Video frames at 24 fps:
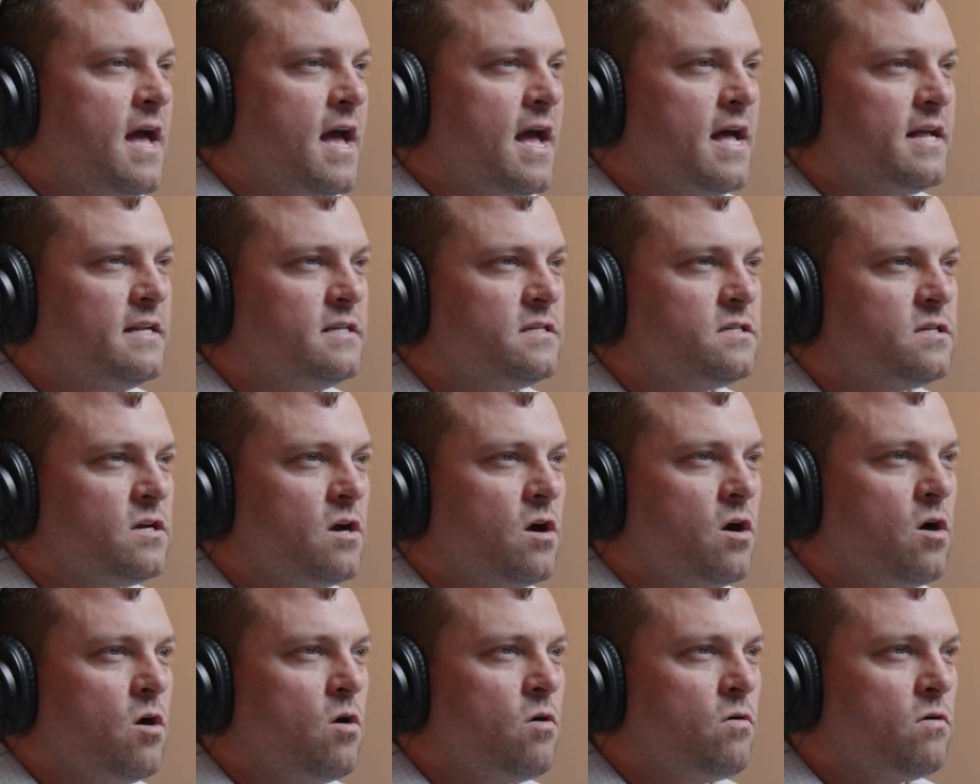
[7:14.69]
And
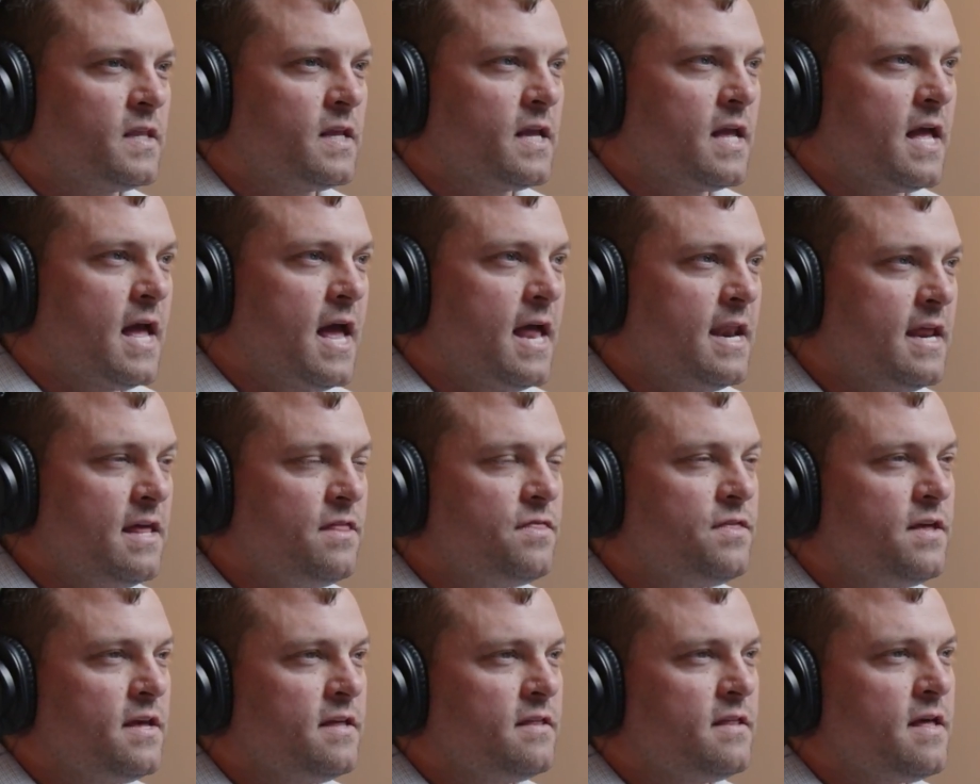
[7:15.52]
so
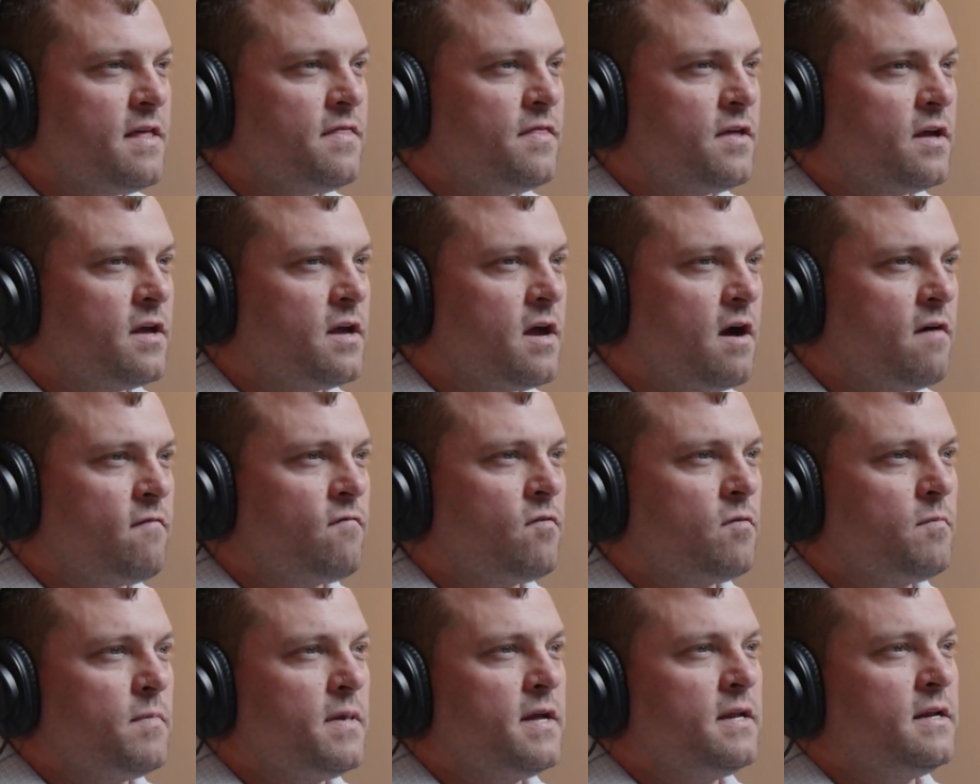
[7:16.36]
anything that the
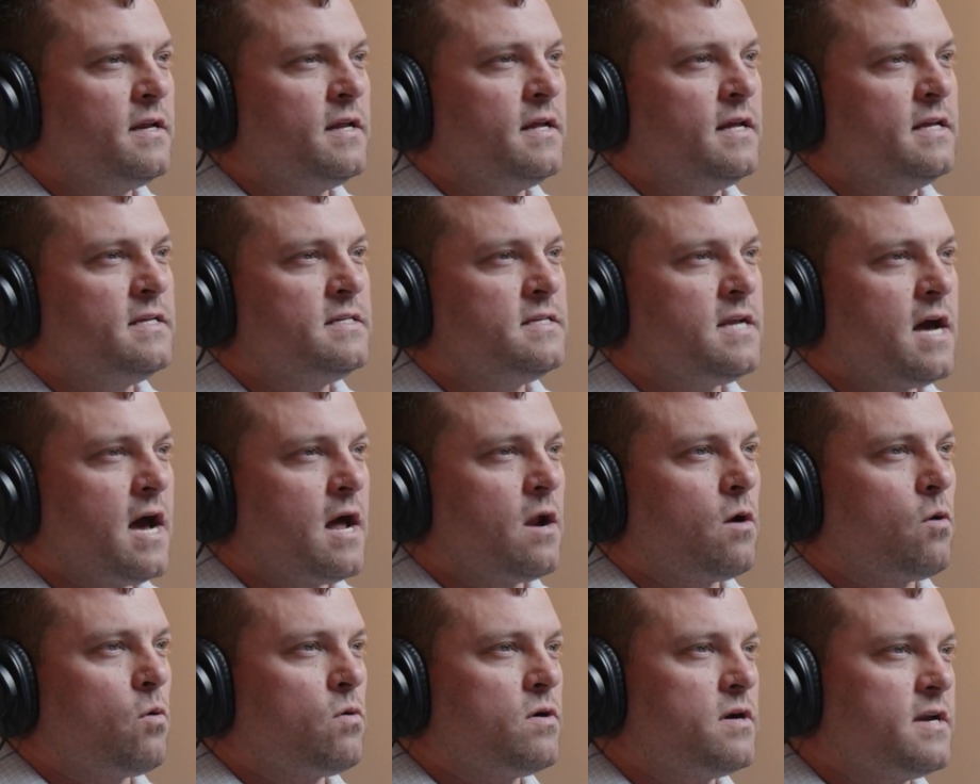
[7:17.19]
government is
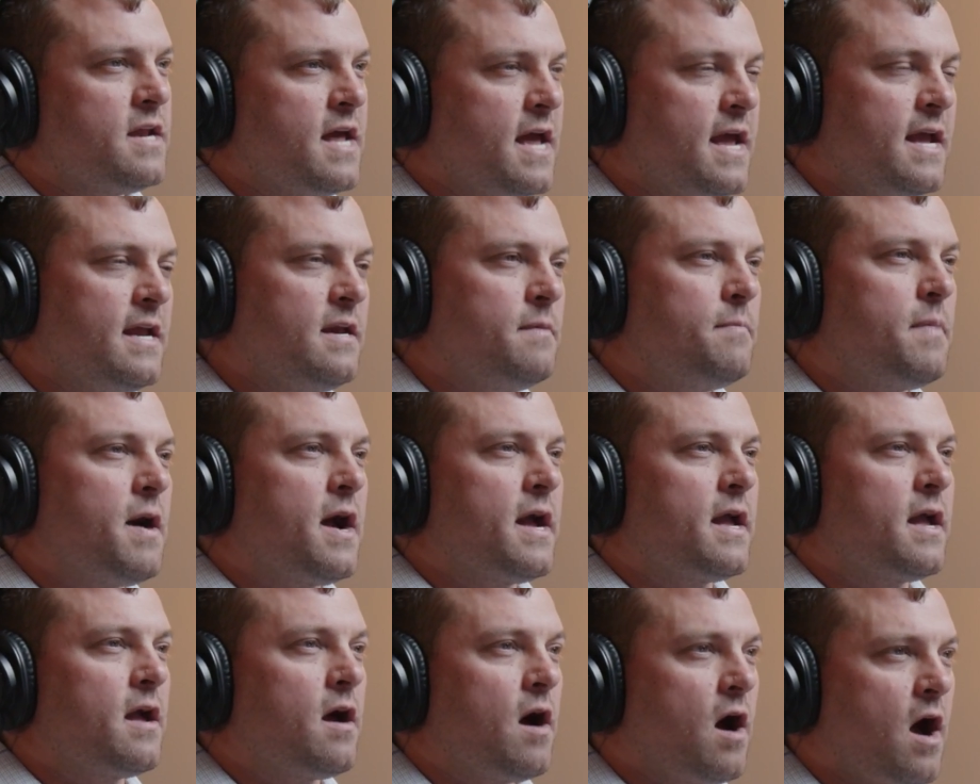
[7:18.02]
not ordained
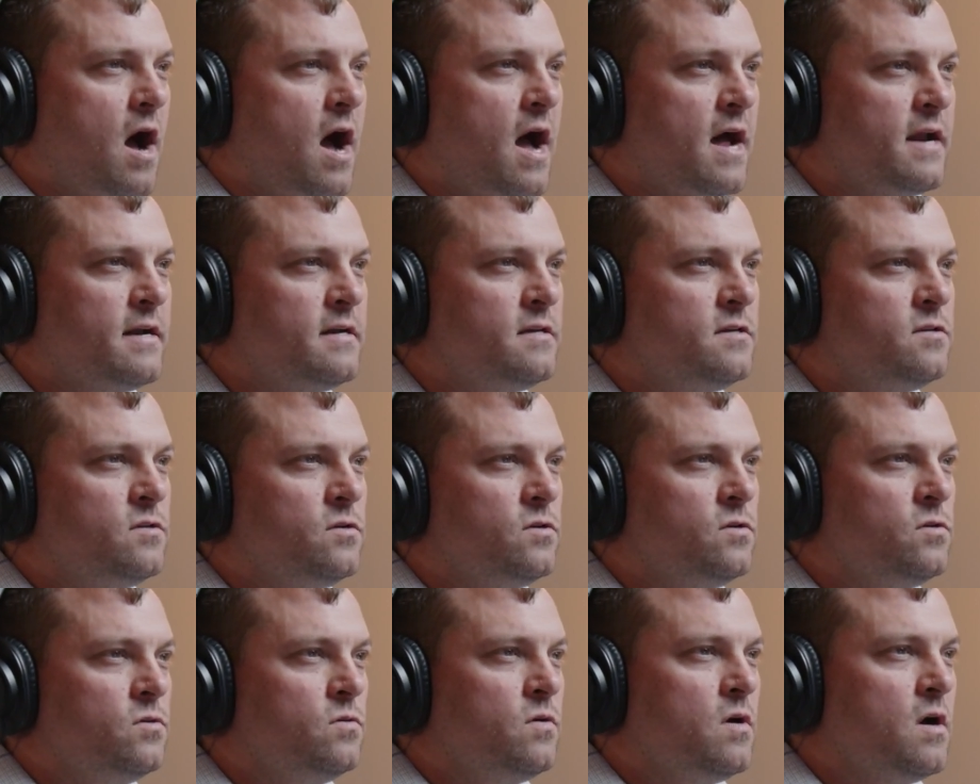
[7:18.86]
by God
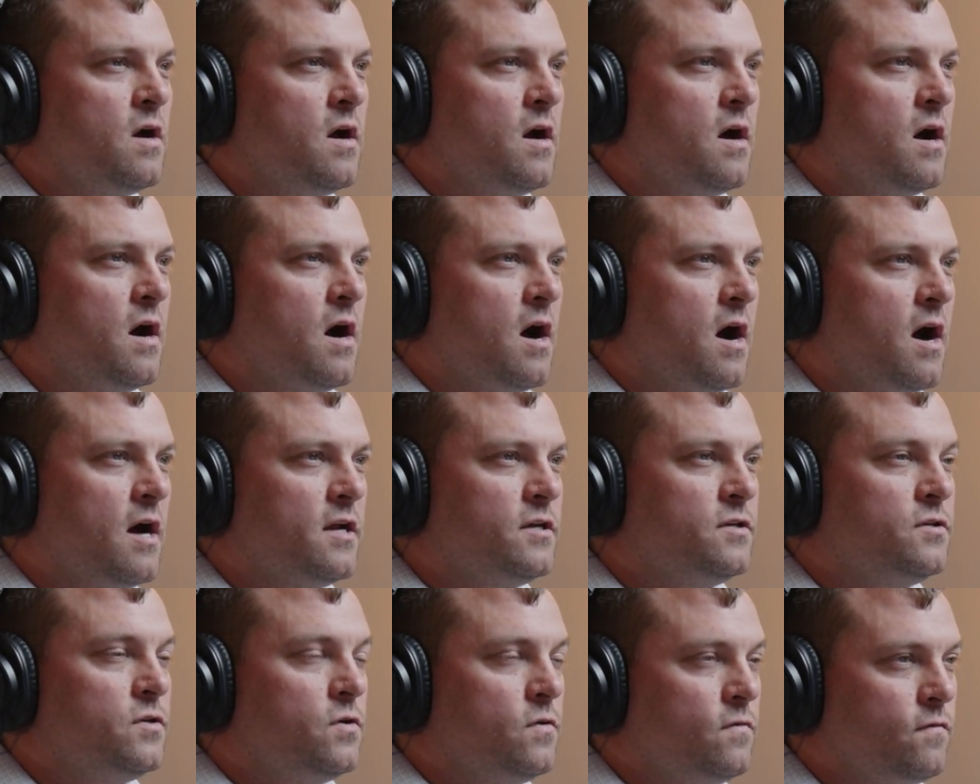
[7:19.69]
to
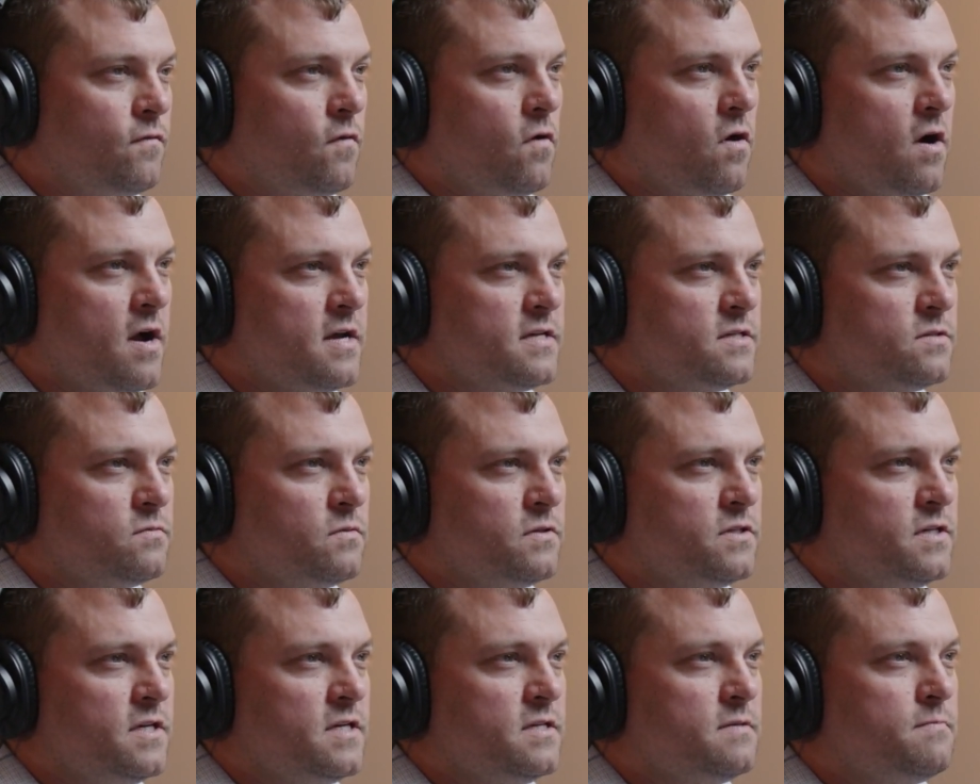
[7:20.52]
do for us,
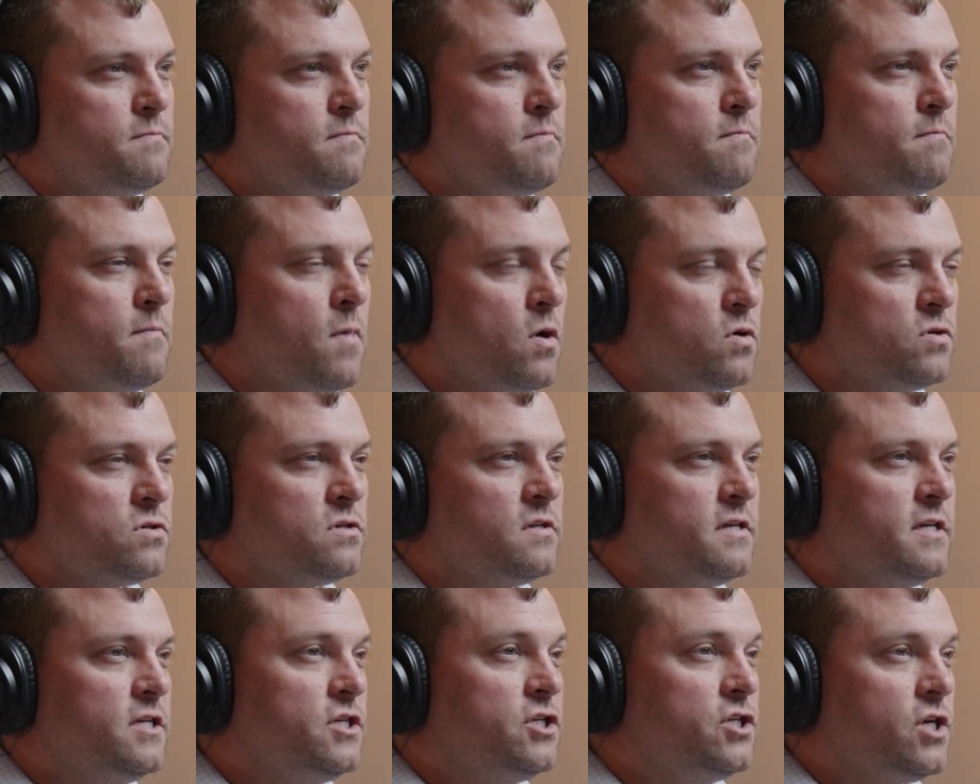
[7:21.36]
which is
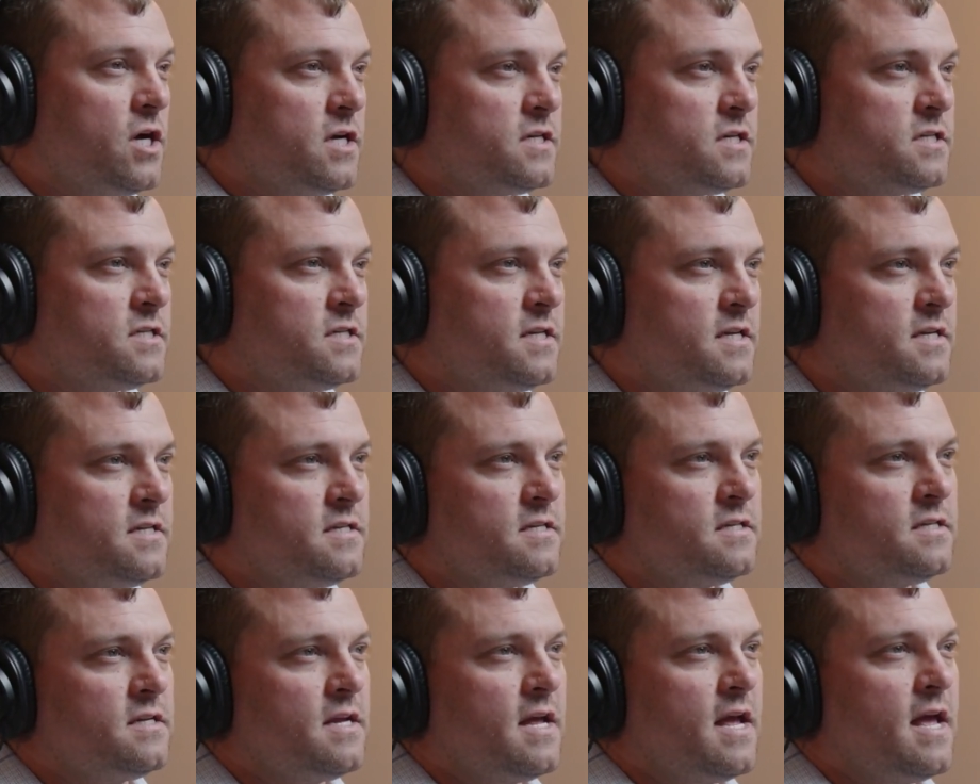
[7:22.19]
mostly
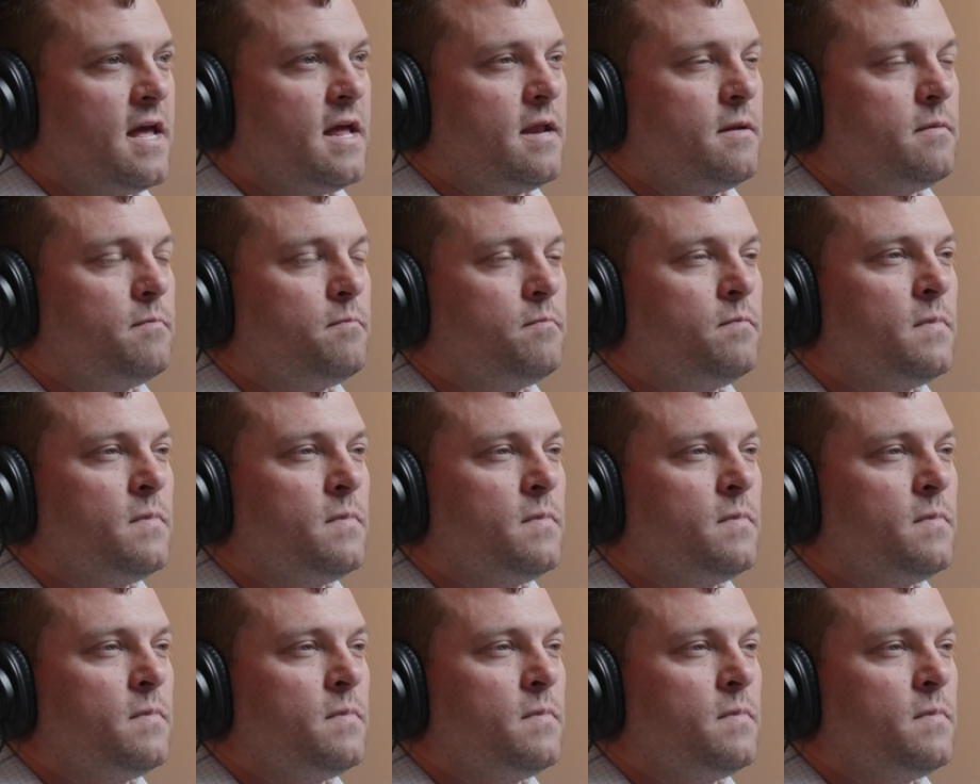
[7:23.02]
justice and